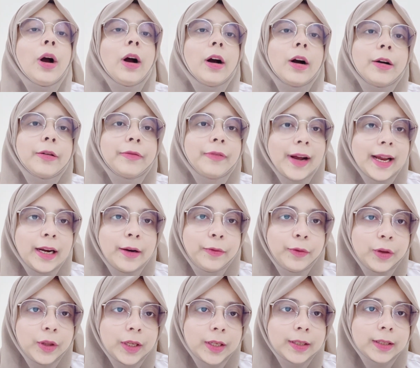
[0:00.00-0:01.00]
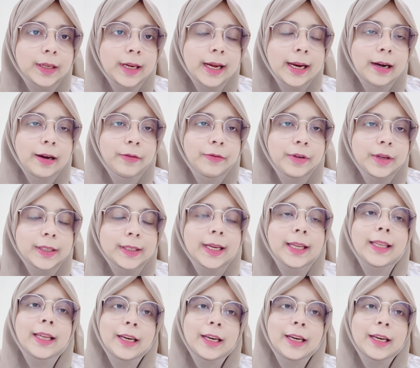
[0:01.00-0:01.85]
uh, file for this scalar visa,